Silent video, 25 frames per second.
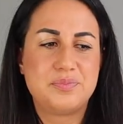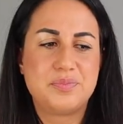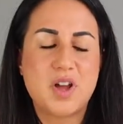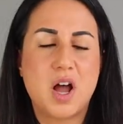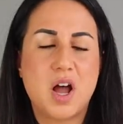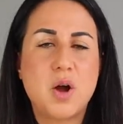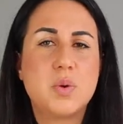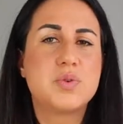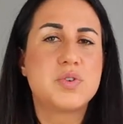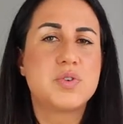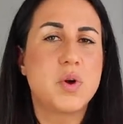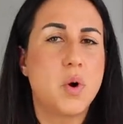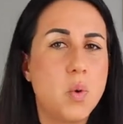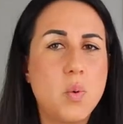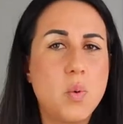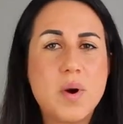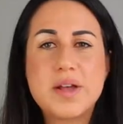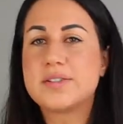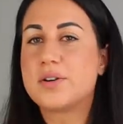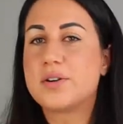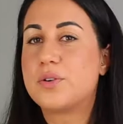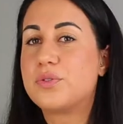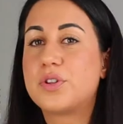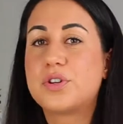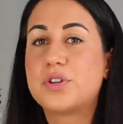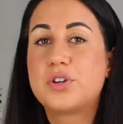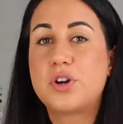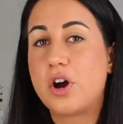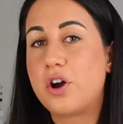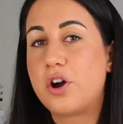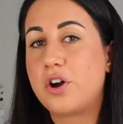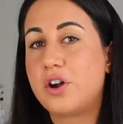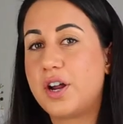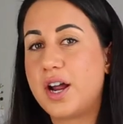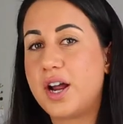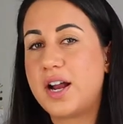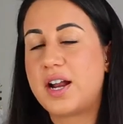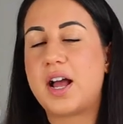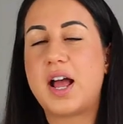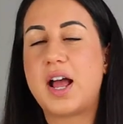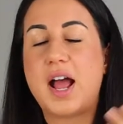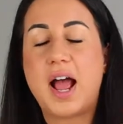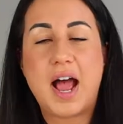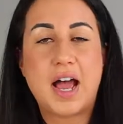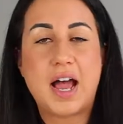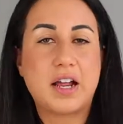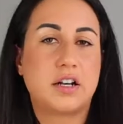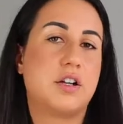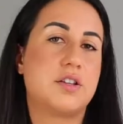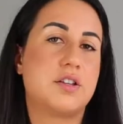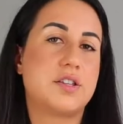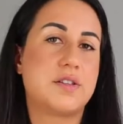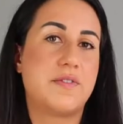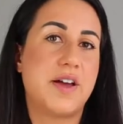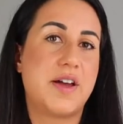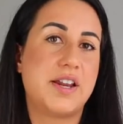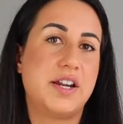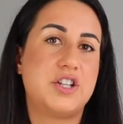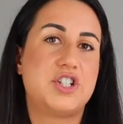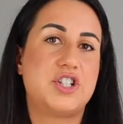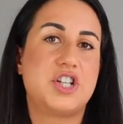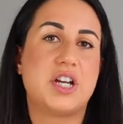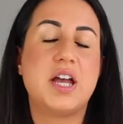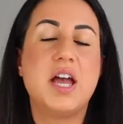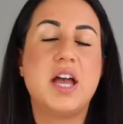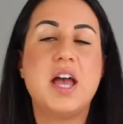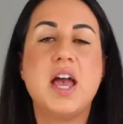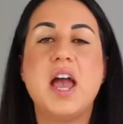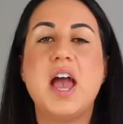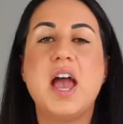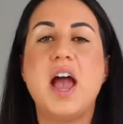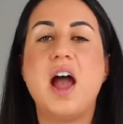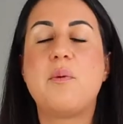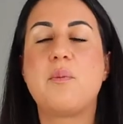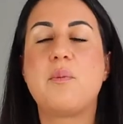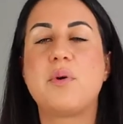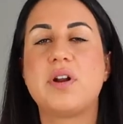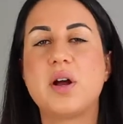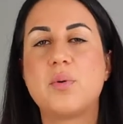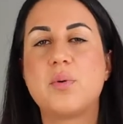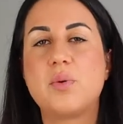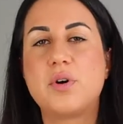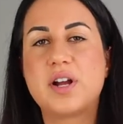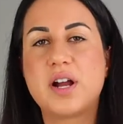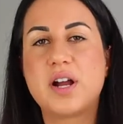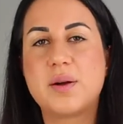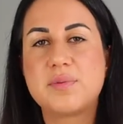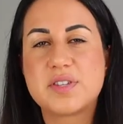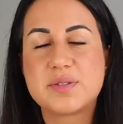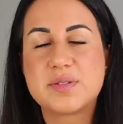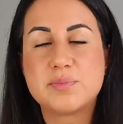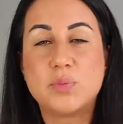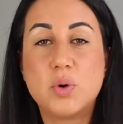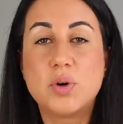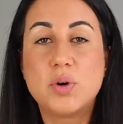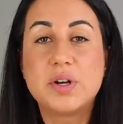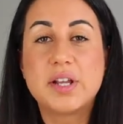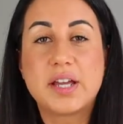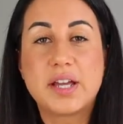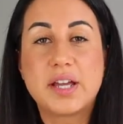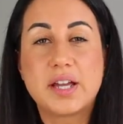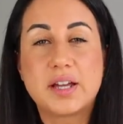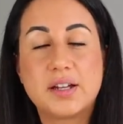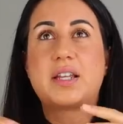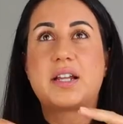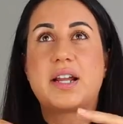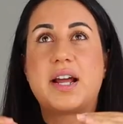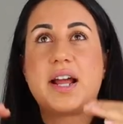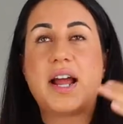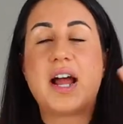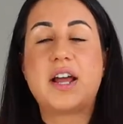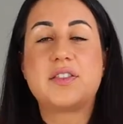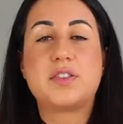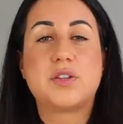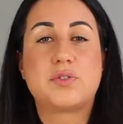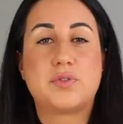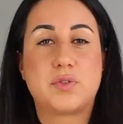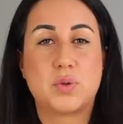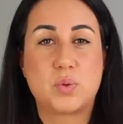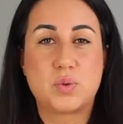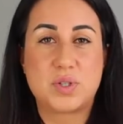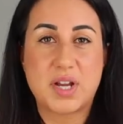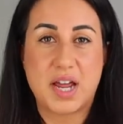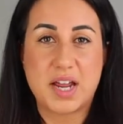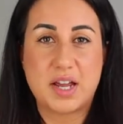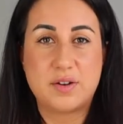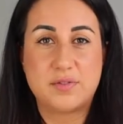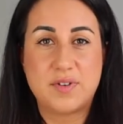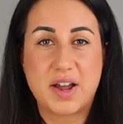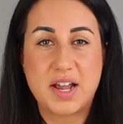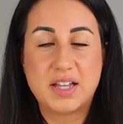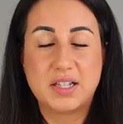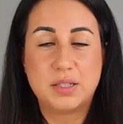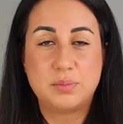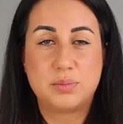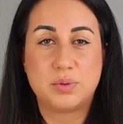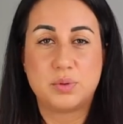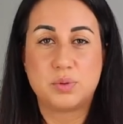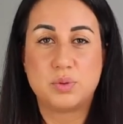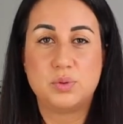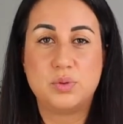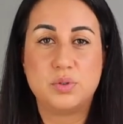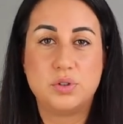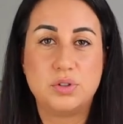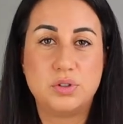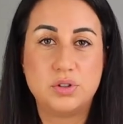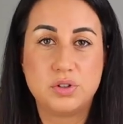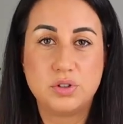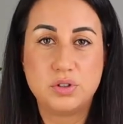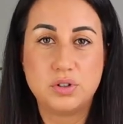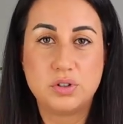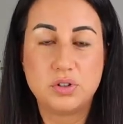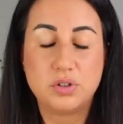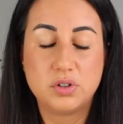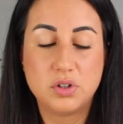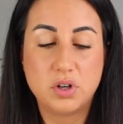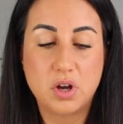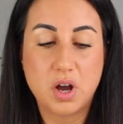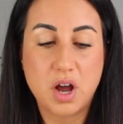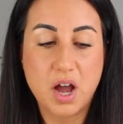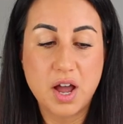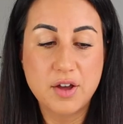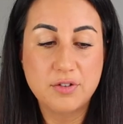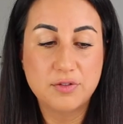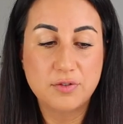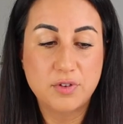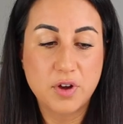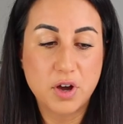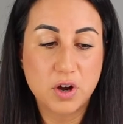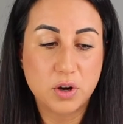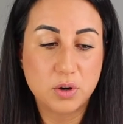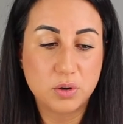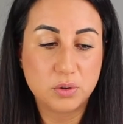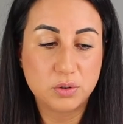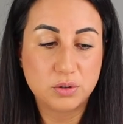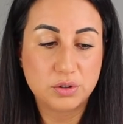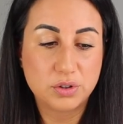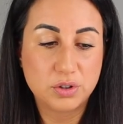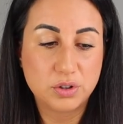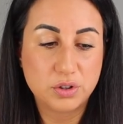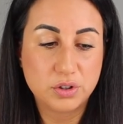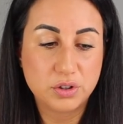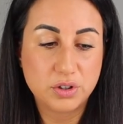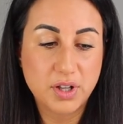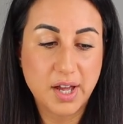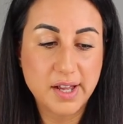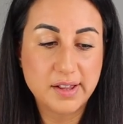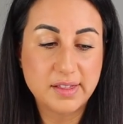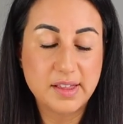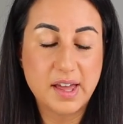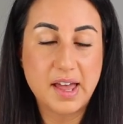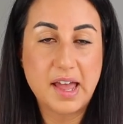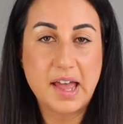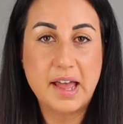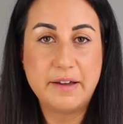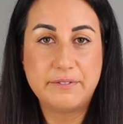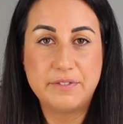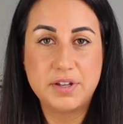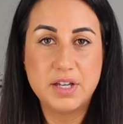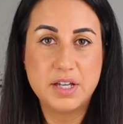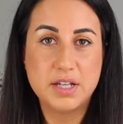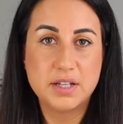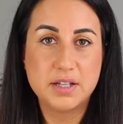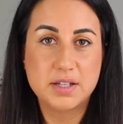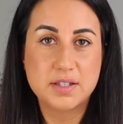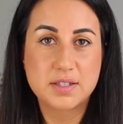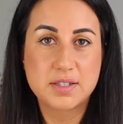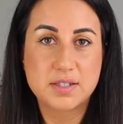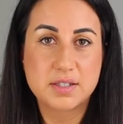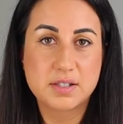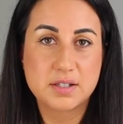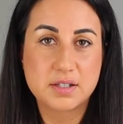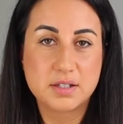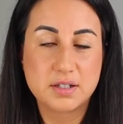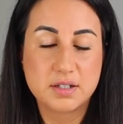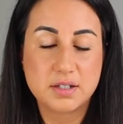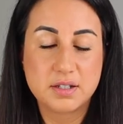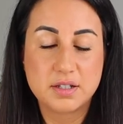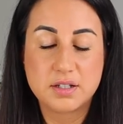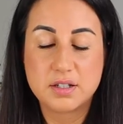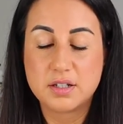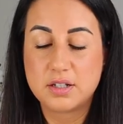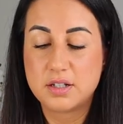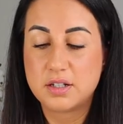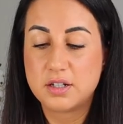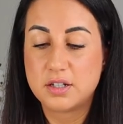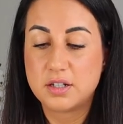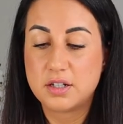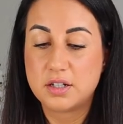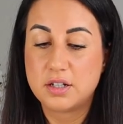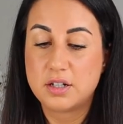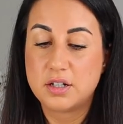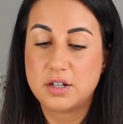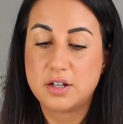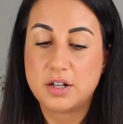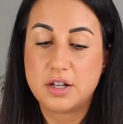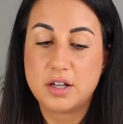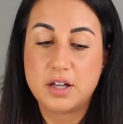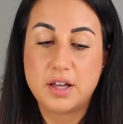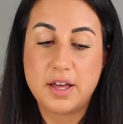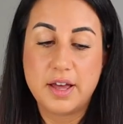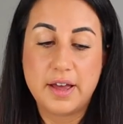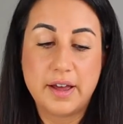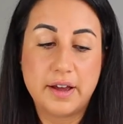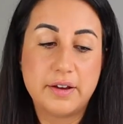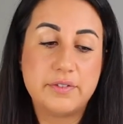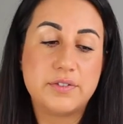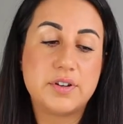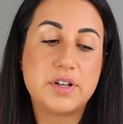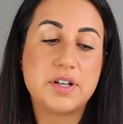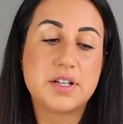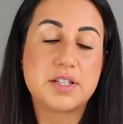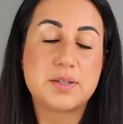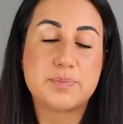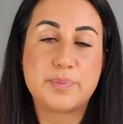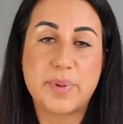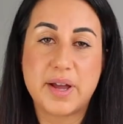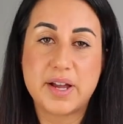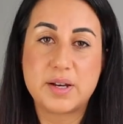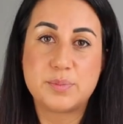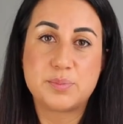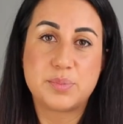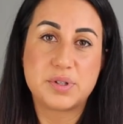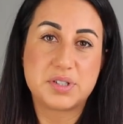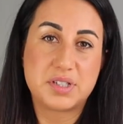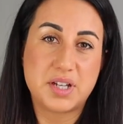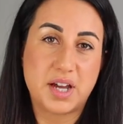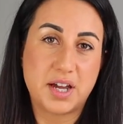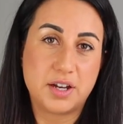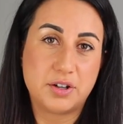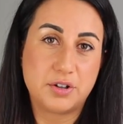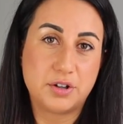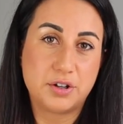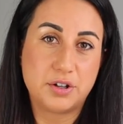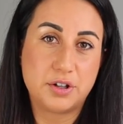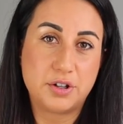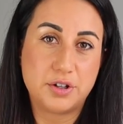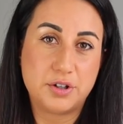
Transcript: I was always on the go and I had lots of energy. And when I woke up this morning that I had the full day available, I felt like the heaviest, heaviest baked potato